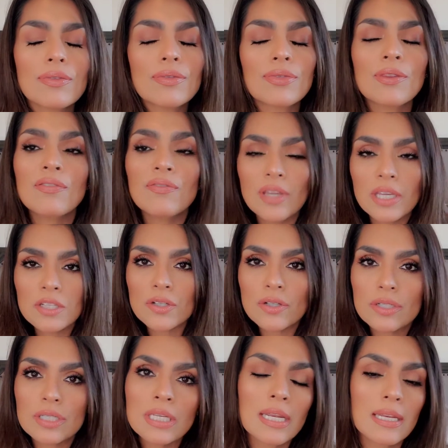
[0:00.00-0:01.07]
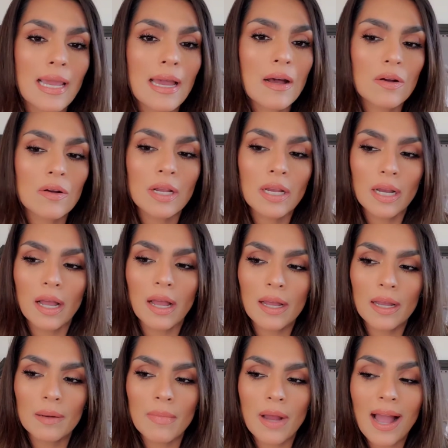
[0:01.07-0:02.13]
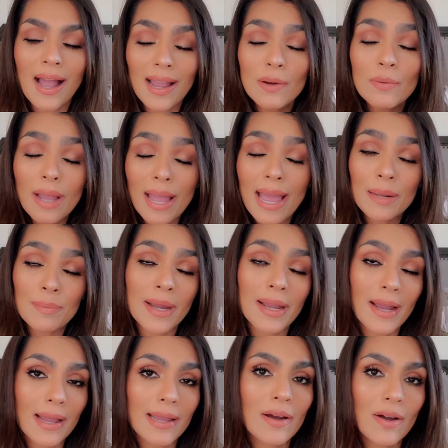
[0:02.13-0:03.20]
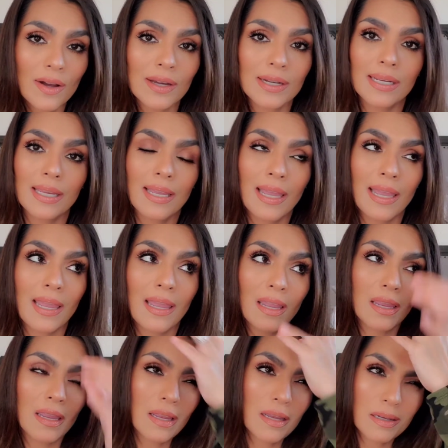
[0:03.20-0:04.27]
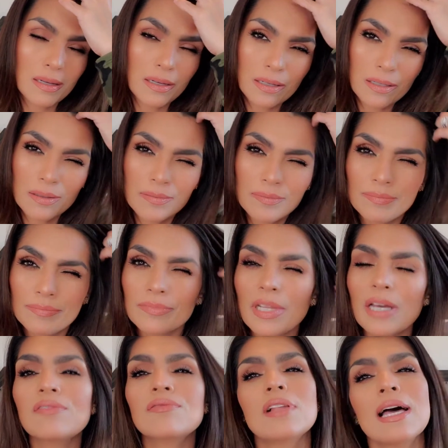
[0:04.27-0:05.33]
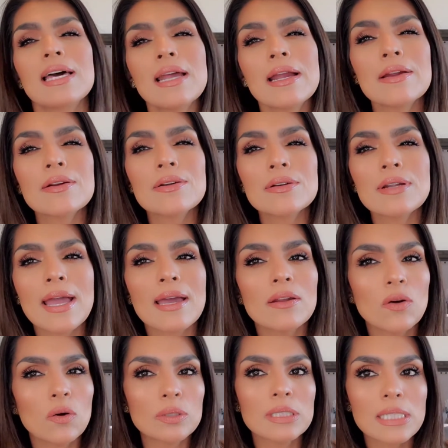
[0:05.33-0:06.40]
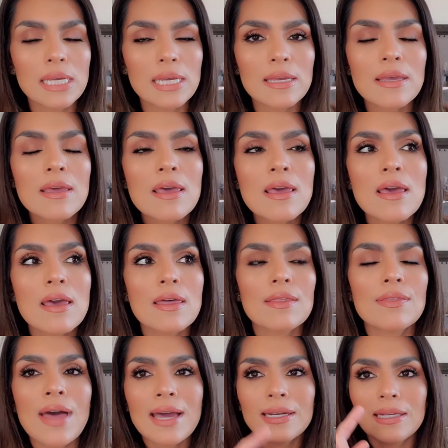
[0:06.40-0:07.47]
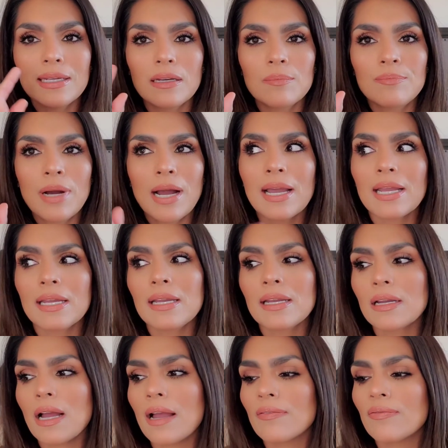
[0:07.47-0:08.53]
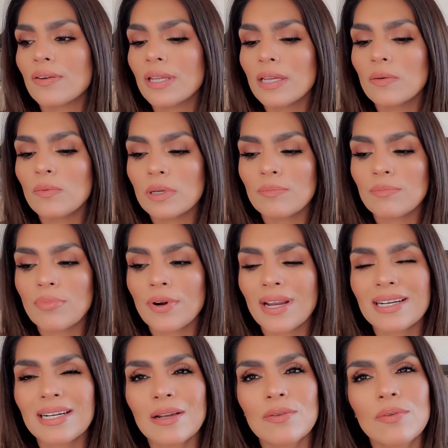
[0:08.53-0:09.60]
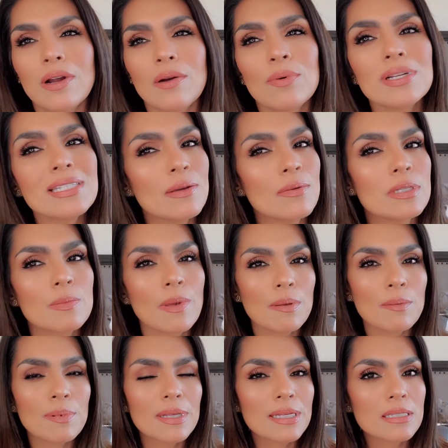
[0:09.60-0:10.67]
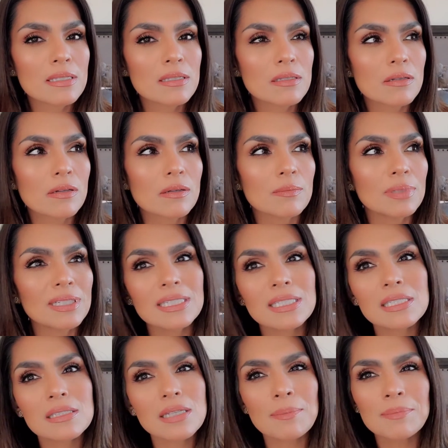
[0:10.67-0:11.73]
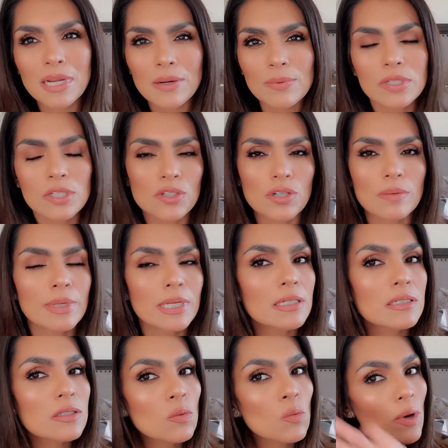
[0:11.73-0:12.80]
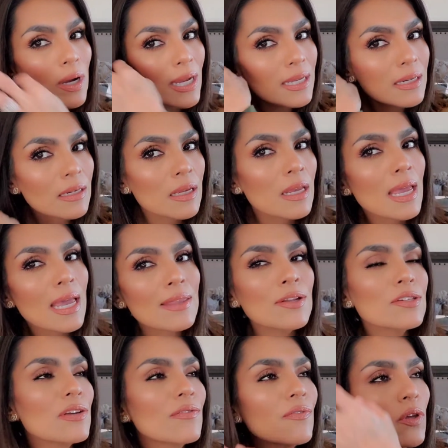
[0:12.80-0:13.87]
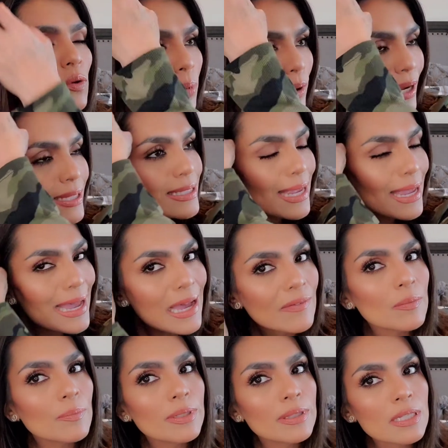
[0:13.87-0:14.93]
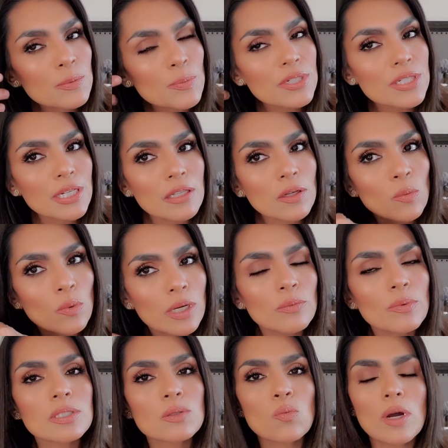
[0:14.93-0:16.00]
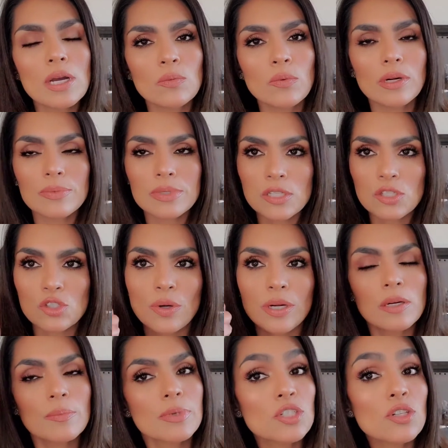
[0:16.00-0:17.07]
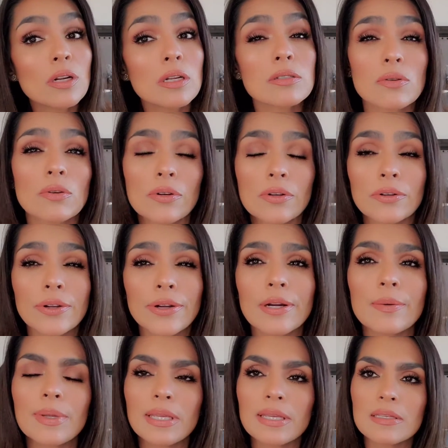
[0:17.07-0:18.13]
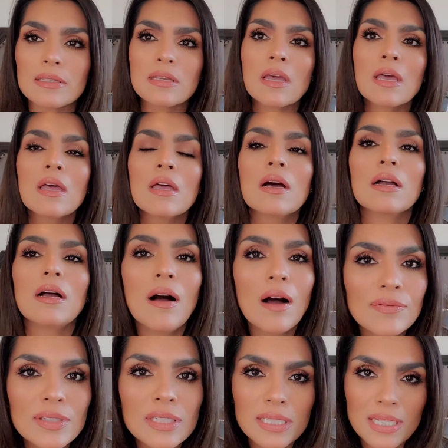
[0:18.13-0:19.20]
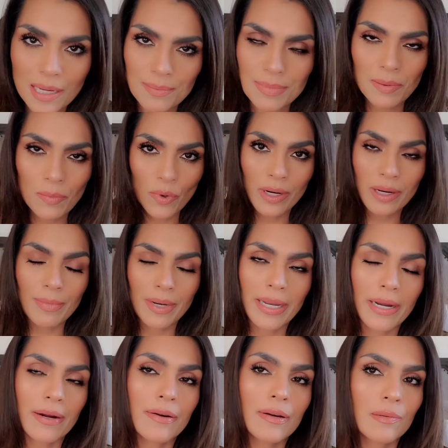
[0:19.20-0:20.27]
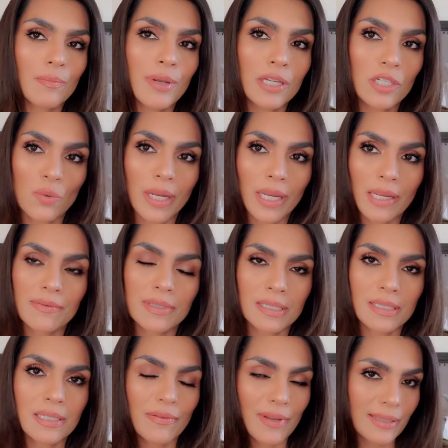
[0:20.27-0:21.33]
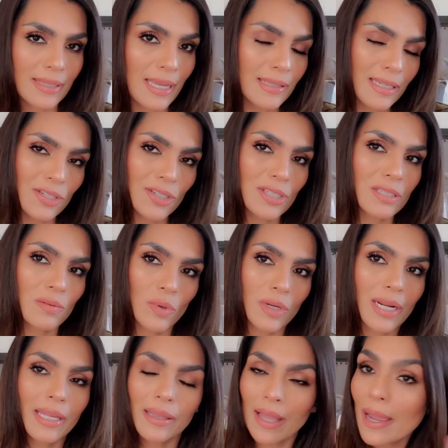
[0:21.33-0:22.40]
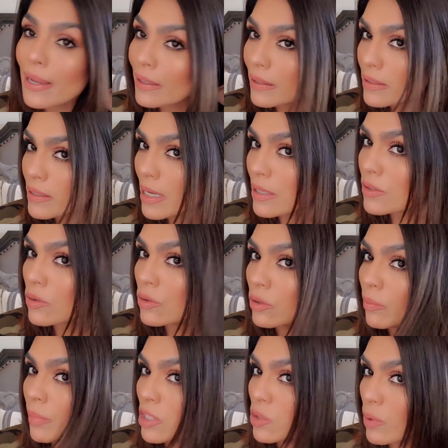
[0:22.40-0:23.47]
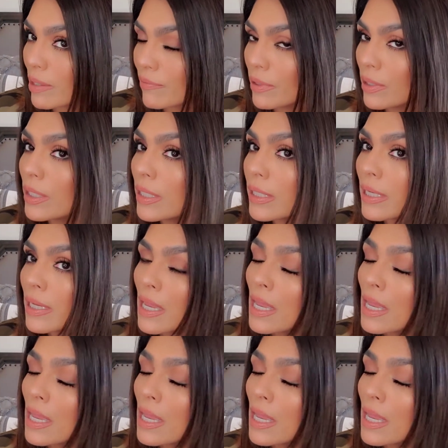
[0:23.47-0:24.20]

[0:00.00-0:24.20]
the features, now I had my eye on a flat iron at Ulta that by, I forget what brand, I want to say it was Baby Bliss or Bliss, I'm not really sure, but it is the one, and there's a few brands that have it, but this particular one was one where it was a straightener, but you could also curl your hair, because oftentimes I'm wearing my hair in beach waves and stuff like that. That's just what I like, the tousled beach wave look.